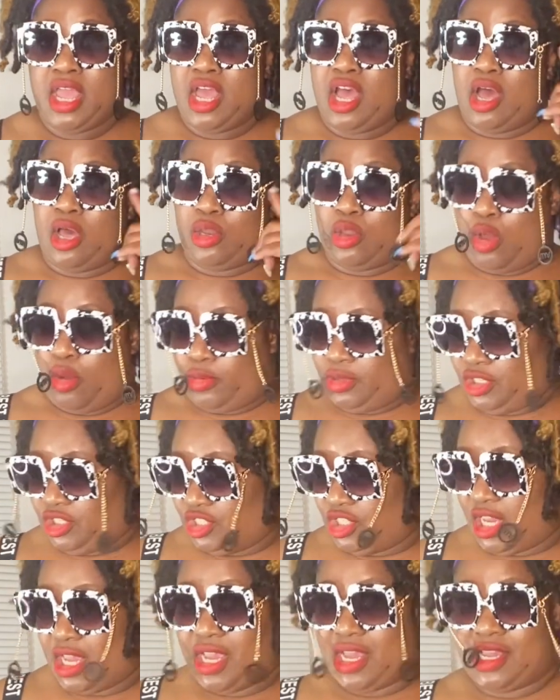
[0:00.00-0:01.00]
along with the
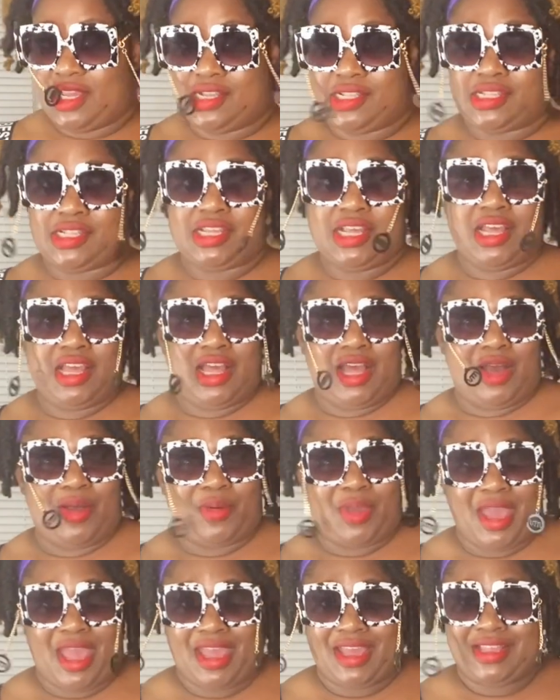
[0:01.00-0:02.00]
shades.
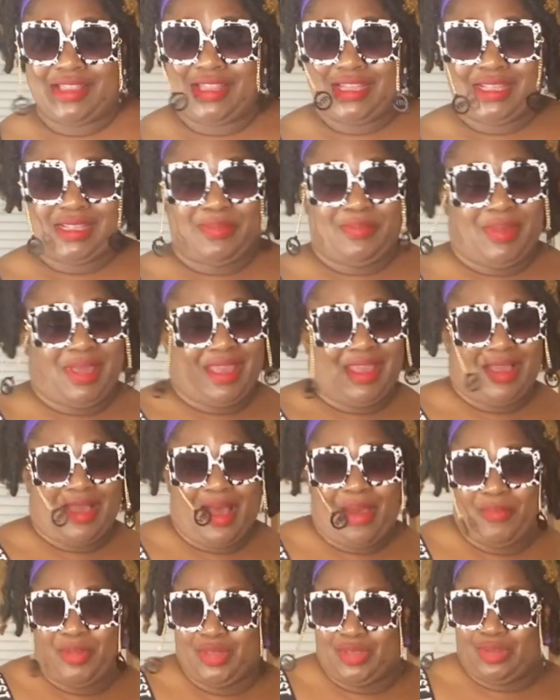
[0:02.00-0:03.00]
Okay, this me
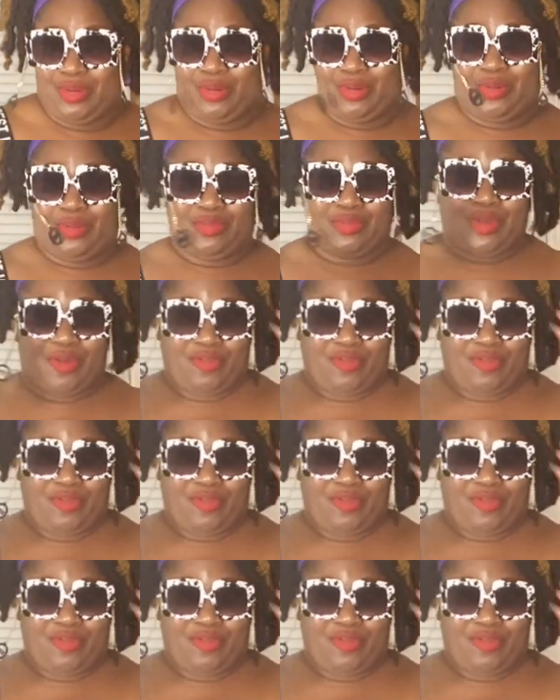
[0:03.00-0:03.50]
coming through. Don't